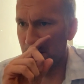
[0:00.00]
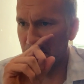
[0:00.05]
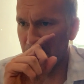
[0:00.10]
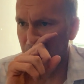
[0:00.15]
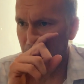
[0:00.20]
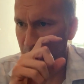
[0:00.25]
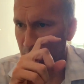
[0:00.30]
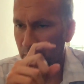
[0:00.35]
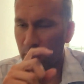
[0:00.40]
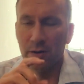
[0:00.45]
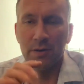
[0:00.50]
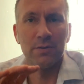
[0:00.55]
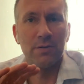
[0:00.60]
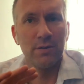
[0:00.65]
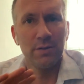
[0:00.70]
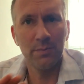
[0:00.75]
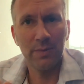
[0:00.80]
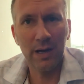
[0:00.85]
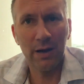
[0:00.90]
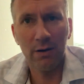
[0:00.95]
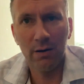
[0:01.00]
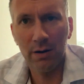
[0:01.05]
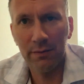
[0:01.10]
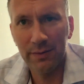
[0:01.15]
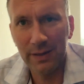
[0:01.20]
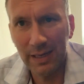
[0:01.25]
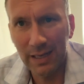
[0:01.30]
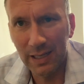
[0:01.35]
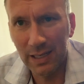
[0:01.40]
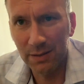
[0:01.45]
know that you want to turn the power off
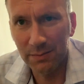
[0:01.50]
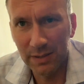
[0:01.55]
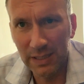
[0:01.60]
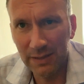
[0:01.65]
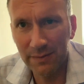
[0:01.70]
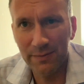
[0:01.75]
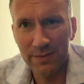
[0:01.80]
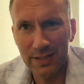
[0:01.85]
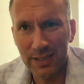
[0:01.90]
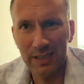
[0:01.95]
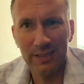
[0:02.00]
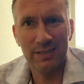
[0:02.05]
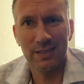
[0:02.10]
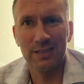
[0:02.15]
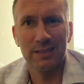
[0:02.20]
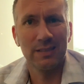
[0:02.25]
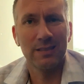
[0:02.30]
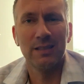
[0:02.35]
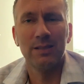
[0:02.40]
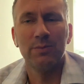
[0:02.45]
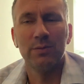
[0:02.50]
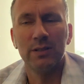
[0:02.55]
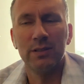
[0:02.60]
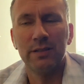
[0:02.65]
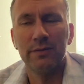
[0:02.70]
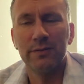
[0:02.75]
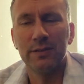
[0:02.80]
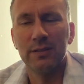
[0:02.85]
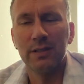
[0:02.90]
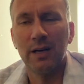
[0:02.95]
again. I'm going to emphasize this a couple of
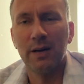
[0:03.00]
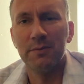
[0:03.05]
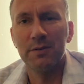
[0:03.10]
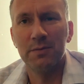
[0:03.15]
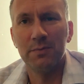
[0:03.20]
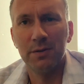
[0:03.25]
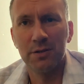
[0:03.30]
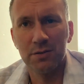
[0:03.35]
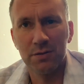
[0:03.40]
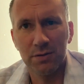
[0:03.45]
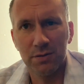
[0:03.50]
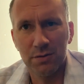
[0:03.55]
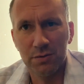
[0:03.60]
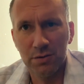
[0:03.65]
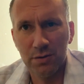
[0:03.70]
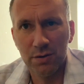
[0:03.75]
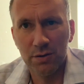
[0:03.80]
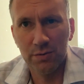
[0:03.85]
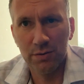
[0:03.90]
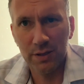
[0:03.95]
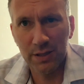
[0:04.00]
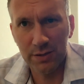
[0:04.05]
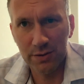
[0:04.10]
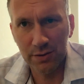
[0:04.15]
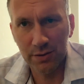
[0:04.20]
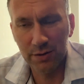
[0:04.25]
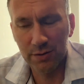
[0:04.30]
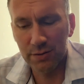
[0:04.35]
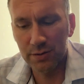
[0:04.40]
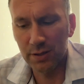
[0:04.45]
different times to make sure that you don't
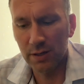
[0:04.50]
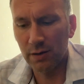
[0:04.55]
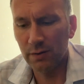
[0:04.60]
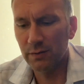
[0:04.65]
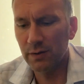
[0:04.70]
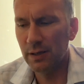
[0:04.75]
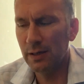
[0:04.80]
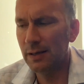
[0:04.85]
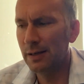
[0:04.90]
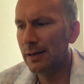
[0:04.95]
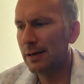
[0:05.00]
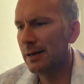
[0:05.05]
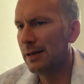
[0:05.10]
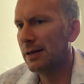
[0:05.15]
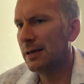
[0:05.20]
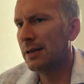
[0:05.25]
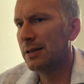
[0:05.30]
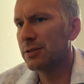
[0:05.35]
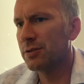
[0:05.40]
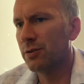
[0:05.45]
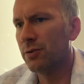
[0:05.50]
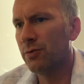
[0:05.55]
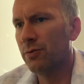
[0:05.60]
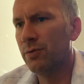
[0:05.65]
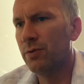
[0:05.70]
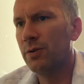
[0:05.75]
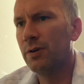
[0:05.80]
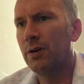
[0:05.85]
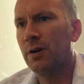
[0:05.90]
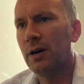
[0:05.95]
electrocute yourself. So
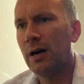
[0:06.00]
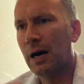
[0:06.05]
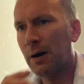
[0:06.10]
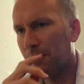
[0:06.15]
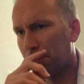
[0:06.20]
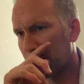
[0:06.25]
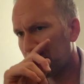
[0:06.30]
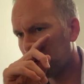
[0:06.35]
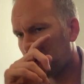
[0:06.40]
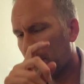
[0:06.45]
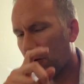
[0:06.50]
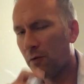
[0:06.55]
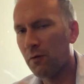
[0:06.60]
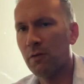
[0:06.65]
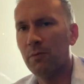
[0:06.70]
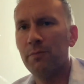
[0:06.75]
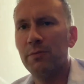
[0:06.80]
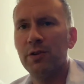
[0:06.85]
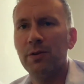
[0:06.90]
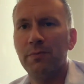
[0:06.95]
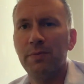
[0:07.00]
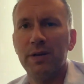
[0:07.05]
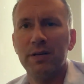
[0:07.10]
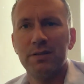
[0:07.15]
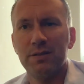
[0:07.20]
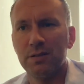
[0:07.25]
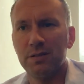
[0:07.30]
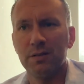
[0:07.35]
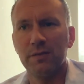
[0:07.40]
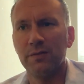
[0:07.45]
I'm going to go over the
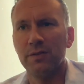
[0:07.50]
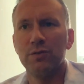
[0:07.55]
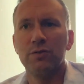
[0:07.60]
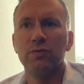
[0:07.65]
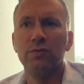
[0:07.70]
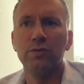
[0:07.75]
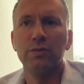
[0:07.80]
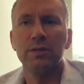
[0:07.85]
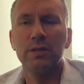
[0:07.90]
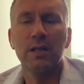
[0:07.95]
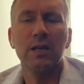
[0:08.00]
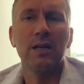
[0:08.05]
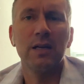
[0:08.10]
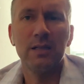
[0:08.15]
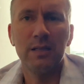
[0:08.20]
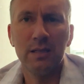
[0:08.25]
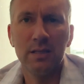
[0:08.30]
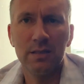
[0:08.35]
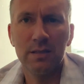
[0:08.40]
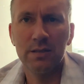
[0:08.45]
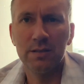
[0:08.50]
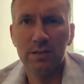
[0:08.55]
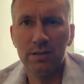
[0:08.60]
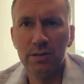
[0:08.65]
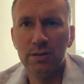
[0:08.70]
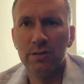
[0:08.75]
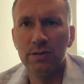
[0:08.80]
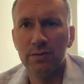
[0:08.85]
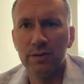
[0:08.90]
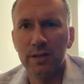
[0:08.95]
basics of the tools that I needed
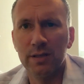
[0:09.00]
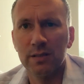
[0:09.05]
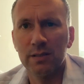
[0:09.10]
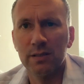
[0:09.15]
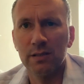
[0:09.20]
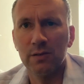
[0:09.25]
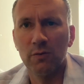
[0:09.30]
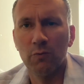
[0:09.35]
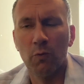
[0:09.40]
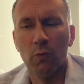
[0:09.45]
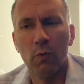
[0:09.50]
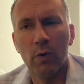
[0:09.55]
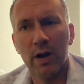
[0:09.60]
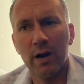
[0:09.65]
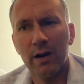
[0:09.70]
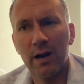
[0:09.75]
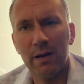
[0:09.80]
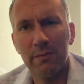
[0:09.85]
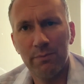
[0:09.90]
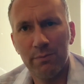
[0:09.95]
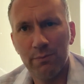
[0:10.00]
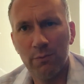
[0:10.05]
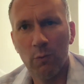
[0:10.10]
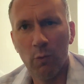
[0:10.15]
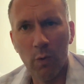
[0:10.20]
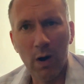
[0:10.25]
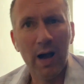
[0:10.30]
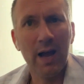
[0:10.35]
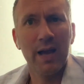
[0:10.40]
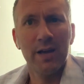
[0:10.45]
to do this, where I,
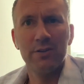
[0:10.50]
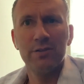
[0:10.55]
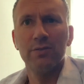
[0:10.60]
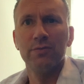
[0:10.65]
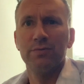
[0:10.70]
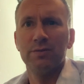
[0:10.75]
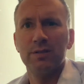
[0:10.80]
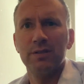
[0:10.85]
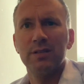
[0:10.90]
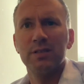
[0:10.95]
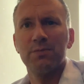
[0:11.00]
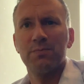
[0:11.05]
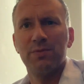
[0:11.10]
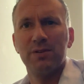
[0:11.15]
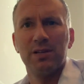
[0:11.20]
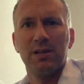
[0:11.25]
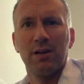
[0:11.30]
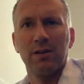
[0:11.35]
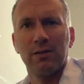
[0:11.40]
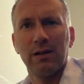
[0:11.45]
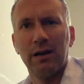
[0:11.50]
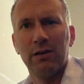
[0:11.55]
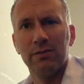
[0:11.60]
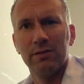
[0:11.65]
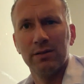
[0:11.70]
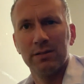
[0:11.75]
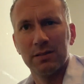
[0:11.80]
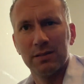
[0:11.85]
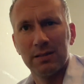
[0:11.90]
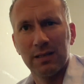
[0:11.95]
why I chose this particular
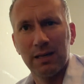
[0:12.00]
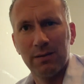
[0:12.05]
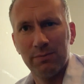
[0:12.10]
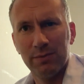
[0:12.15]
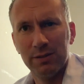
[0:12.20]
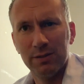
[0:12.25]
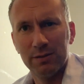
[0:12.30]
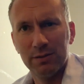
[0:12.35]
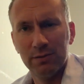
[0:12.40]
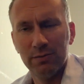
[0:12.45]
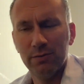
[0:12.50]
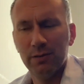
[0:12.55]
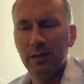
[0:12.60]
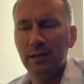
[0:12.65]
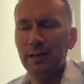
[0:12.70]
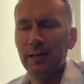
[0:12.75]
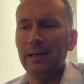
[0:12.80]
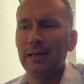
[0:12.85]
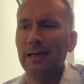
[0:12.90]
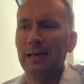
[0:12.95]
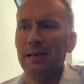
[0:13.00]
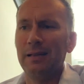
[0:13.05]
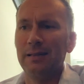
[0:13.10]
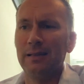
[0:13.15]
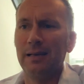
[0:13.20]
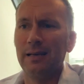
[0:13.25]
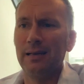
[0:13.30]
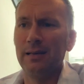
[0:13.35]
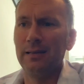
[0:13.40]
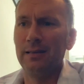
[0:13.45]
outlet to tap into, and
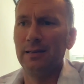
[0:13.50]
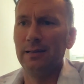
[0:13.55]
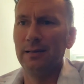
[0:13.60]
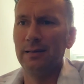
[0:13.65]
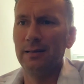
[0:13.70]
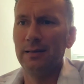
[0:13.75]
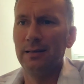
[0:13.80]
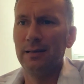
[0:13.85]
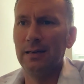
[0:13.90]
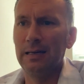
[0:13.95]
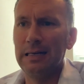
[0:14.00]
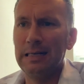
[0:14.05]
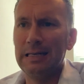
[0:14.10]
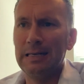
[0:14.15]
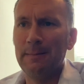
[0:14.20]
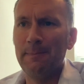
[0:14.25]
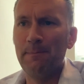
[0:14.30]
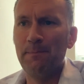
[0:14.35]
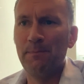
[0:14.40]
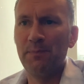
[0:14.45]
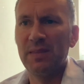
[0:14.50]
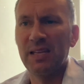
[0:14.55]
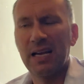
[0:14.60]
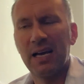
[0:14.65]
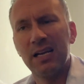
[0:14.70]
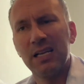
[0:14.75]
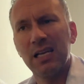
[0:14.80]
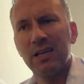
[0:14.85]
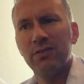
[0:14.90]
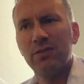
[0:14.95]
then um,
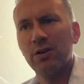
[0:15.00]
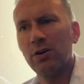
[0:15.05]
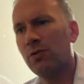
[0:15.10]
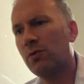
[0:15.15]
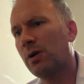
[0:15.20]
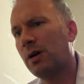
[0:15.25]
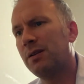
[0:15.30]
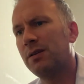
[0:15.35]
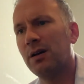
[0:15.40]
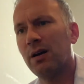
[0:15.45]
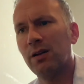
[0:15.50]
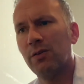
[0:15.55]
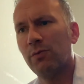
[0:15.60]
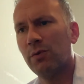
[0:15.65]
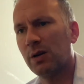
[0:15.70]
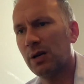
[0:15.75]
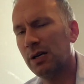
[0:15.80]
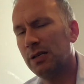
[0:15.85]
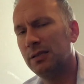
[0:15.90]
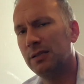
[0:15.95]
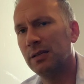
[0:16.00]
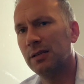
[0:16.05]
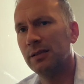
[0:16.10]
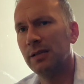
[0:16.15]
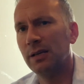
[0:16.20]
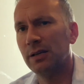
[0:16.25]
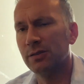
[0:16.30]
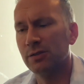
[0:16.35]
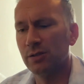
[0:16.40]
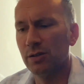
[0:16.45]
kind of give you a rundown of what I did
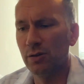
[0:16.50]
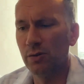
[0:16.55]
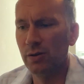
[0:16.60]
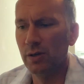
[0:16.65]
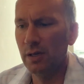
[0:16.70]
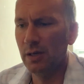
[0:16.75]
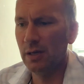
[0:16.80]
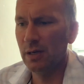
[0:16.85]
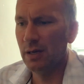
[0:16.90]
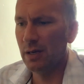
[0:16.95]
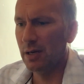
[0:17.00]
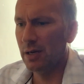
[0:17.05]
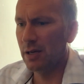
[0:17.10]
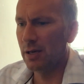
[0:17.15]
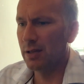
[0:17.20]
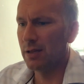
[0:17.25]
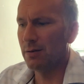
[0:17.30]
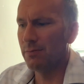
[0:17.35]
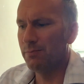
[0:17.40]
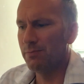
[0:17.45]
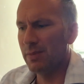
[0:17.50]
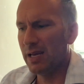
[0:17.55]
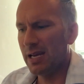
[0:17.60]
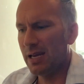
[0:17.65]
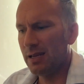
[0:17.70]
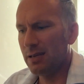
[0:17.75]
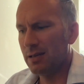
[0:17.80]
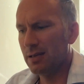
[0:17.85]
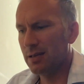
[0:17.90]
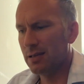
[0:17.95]
there. So the
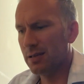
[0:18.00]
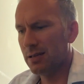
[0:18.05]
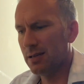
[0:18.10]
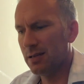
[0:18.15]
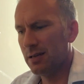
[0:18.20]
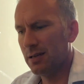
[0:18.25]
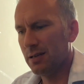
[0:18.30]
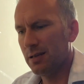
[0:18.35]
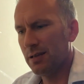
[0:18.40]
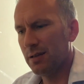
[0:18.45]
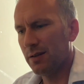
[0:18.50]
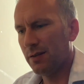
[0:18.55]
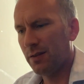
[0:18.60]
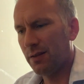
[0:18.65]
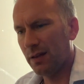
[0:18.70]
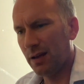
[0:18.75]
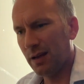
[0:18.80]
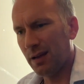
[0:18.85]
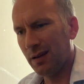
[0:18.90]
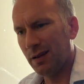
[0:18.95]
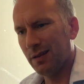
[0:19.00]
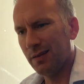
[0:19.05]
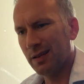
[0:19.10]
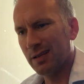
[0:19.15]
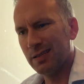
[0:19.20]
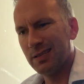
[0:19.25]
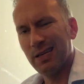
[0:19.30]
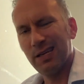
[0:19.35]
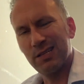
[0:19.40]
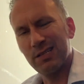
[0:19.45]
main thing
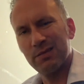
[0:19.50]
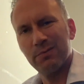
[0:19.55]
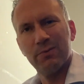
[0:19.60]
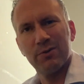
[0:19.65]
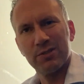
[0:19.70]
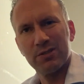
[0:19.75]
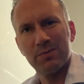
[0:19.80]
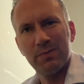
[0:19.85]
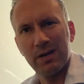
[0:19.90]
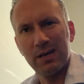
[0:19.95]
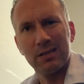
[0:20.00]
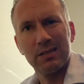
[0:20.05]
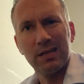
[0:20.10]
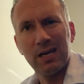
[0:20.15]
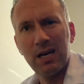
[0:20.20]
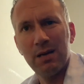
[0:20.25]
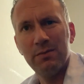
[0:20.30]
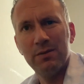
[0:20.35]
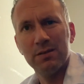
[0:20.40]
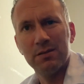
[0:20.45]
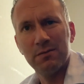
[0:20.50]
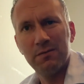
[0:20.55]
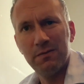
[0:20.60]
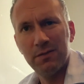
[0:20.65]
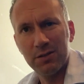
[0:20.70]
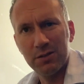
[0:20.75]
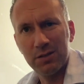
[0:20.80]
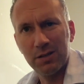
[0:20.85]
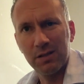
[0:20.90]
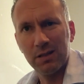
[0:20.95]
that takes the most amount of time is
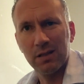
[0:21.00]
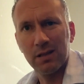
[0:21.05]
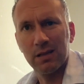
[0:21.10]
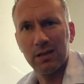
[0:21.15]
fishing the